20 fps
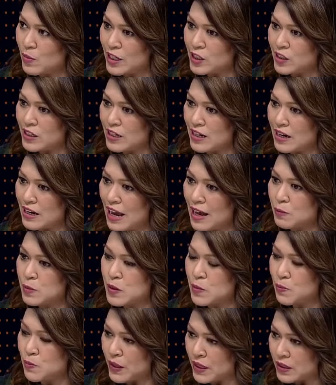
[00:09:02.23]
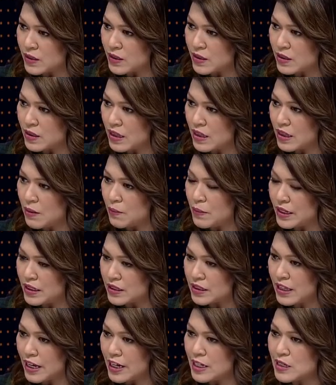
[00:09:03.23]
this budget helps build the,
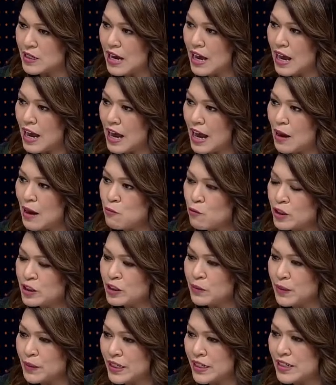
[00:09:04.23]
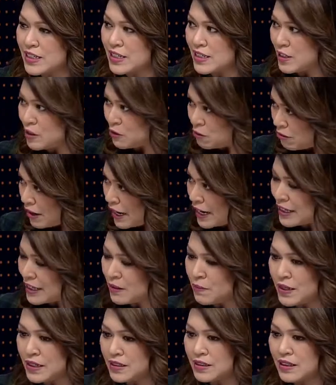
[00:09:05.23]
the, middle class? I'm wondering because you're
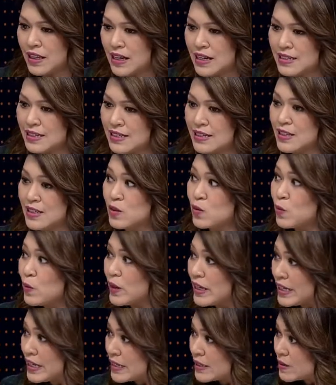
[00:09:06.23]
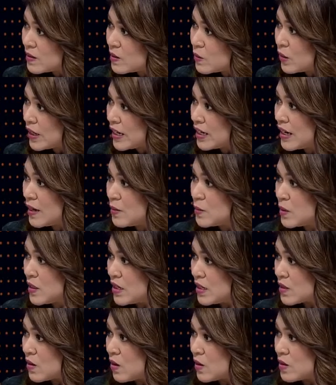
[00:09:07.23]
right, the middle class is squeezed mm. when it
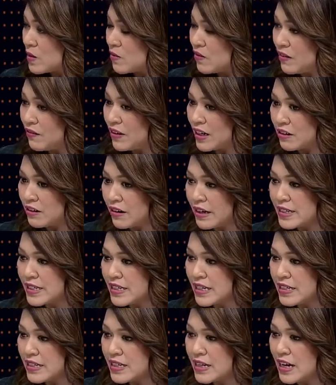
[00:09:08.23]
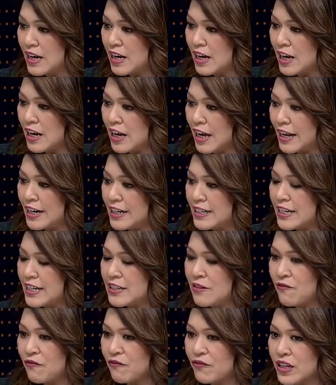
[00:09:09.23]
comes to this cost of living crisis. Mm.
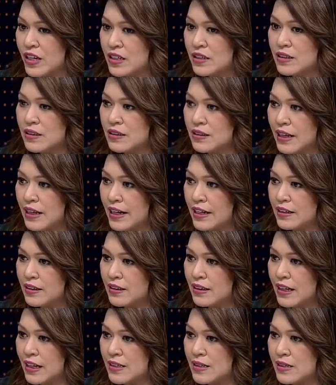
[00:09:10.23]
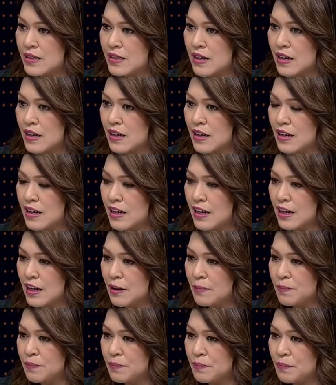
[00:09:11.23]
And it doesn't feel like there's, uh, uh,
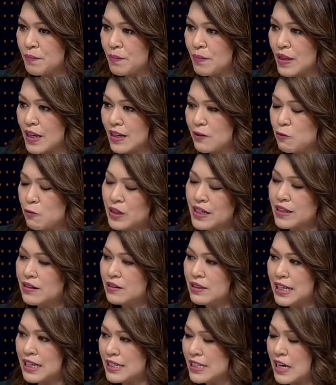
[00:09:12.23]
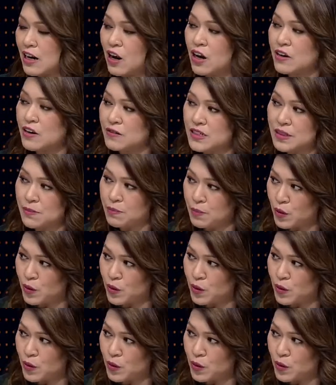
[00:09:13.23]
um, there's a lot of